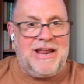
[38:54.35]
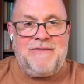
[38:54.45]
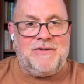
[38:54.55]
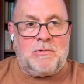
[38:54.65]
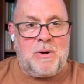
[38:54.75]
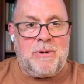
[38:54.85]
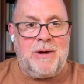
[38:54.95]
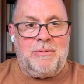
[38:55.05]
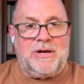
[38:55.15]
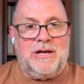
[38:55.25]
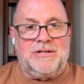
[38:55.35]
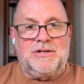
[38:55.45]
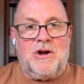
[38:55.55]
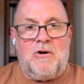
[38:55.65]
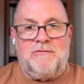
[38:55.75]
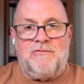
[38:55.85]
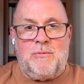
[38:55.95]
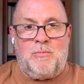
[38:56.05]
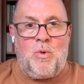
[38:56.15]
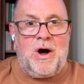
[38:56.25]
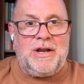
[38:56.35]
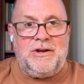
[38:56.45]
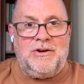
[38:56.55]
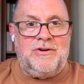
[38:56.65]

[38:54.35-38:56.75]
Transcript: even the Republicans, going from 1